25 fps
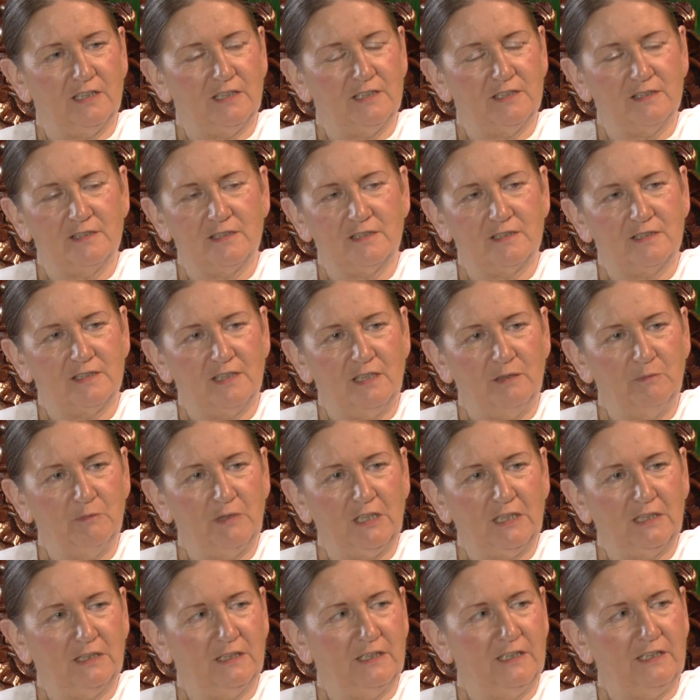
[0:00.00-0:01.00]
is
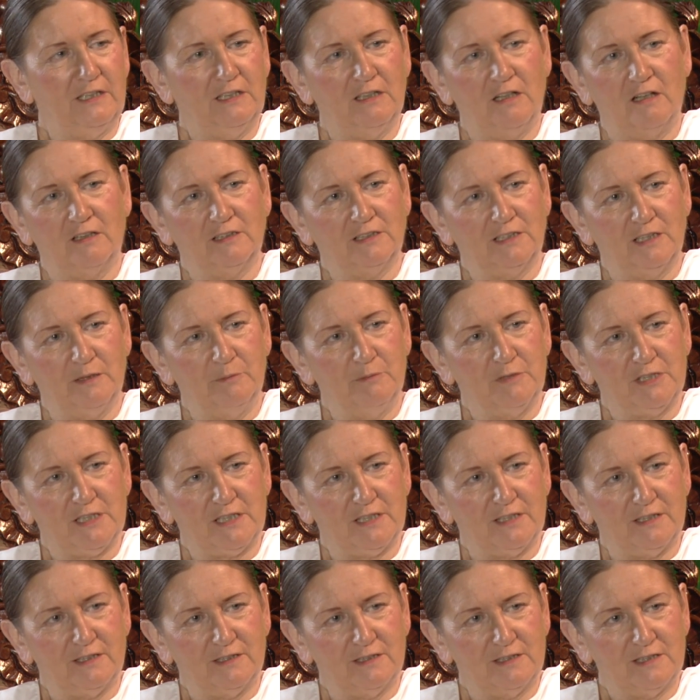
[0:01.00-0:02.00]
seemingly
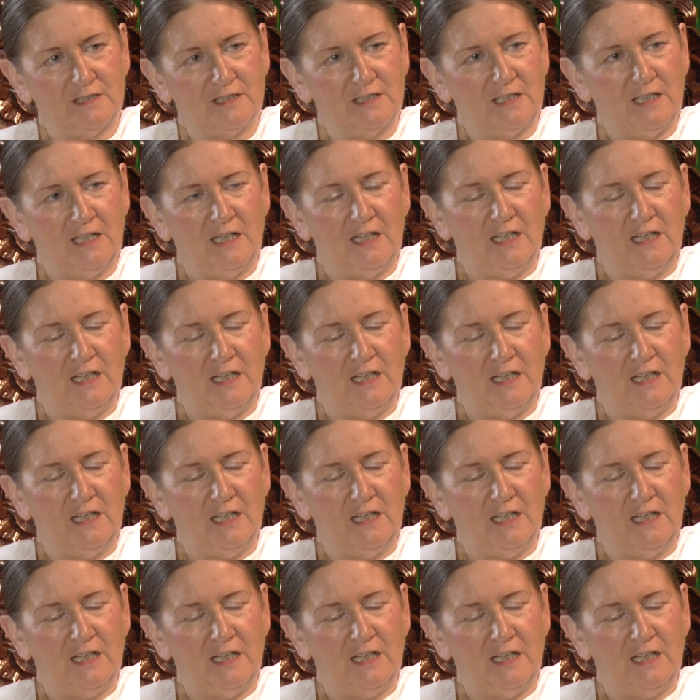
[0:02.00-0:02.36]
unlimited.